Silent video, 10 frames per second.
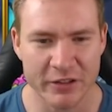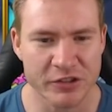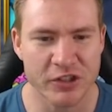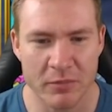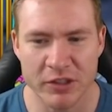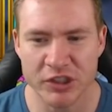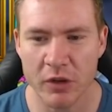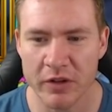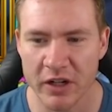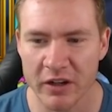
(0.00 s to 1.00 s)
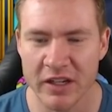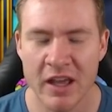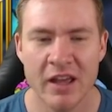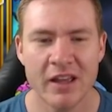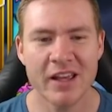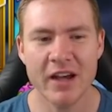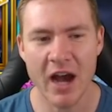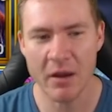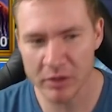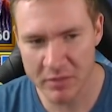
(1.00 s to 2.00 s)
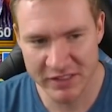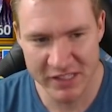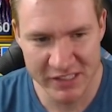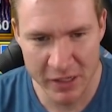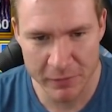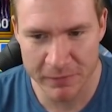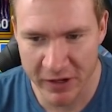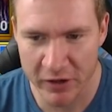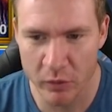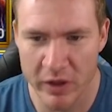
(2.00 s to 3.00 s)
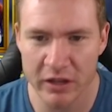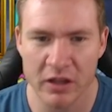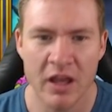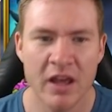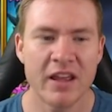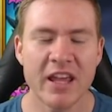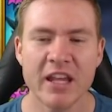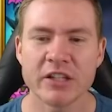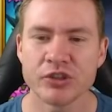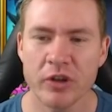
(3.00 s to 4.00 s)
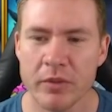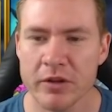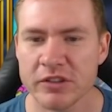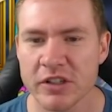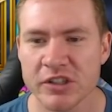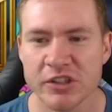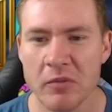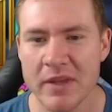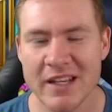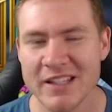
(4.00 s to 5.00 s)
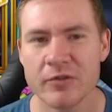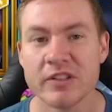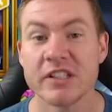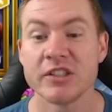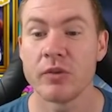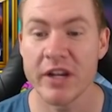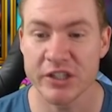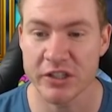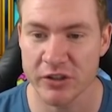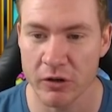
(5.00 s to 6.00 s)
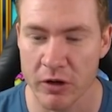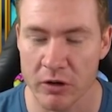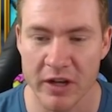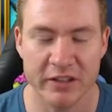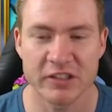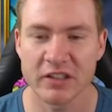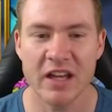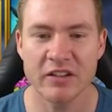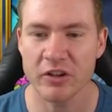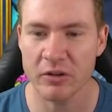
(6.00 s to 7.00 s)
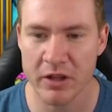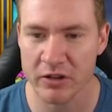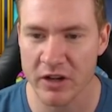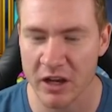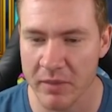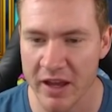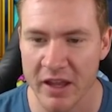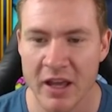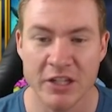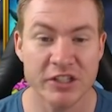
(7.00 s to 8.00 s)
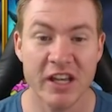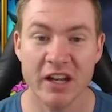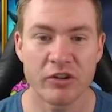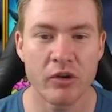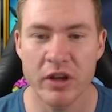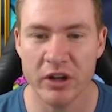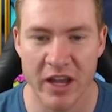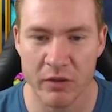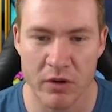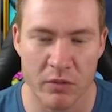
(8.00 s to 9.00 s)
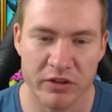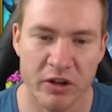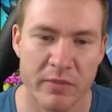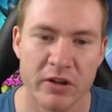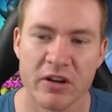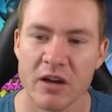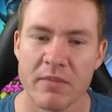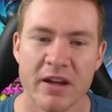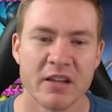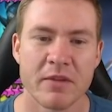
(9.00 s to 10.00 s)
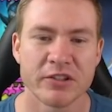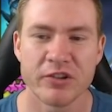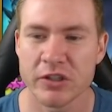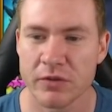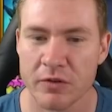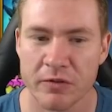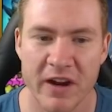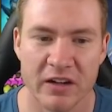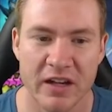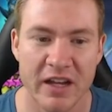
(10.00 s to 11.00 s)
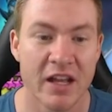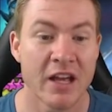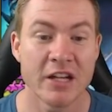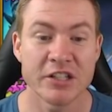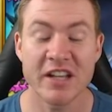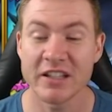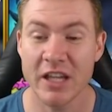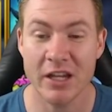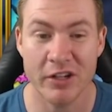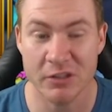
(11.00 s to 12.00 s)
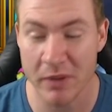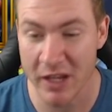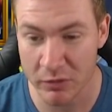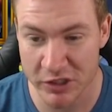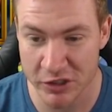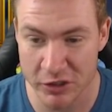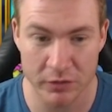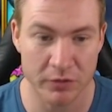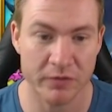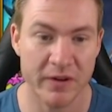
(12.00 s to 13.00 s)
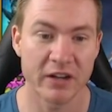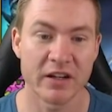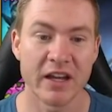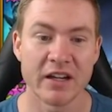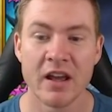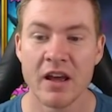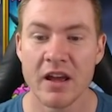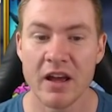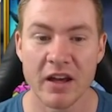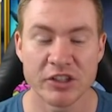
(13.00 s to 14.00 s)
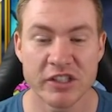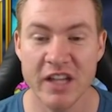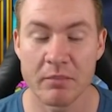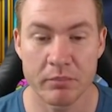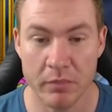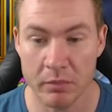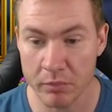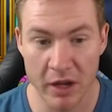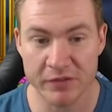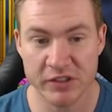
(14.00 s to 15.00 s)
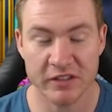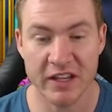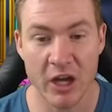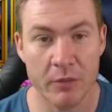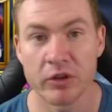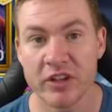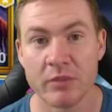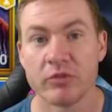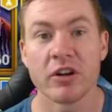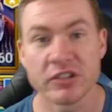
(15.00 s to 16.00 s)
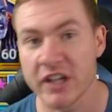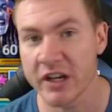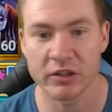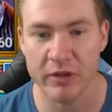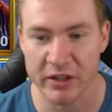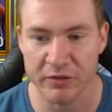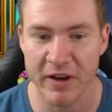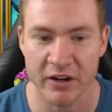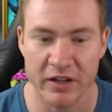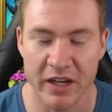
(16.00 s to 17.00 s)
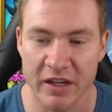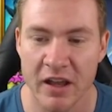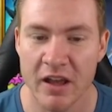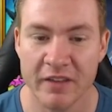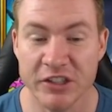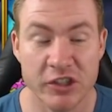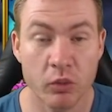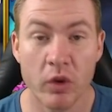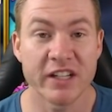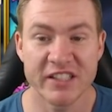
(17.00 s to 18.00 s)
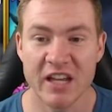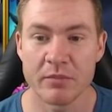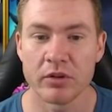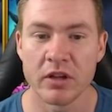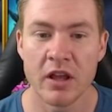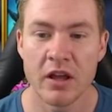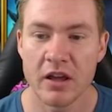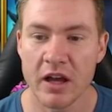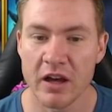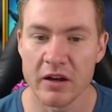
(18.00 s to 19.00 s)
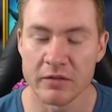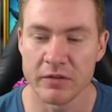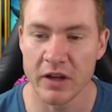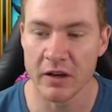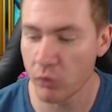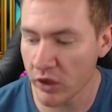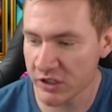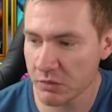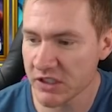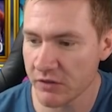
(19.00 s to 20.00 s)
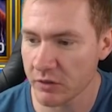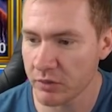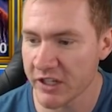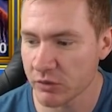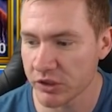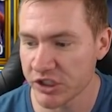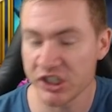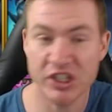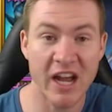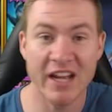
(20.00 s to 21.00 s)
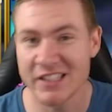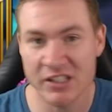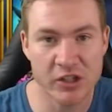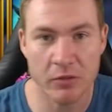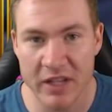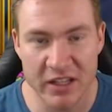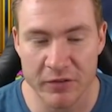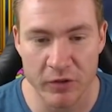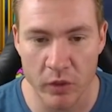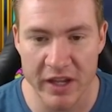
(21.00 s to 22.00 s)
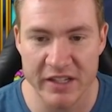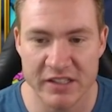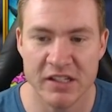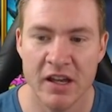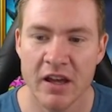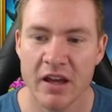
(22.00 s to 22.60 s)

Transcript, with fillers: There's so much going on. It complements itself very well. It contributes to so many different situations overall, right? There's a lot of turn meter knockback. She's got a two-hitter A1 with turn meter knockback. That makes her useful for Fire Knight. She's got decreased speed, which is useful for Fire Knight. Uh, she's got buffs that help your team turn cycle around the Fire Knight. That's just one example of, of one specific place where she shines in so many different ways.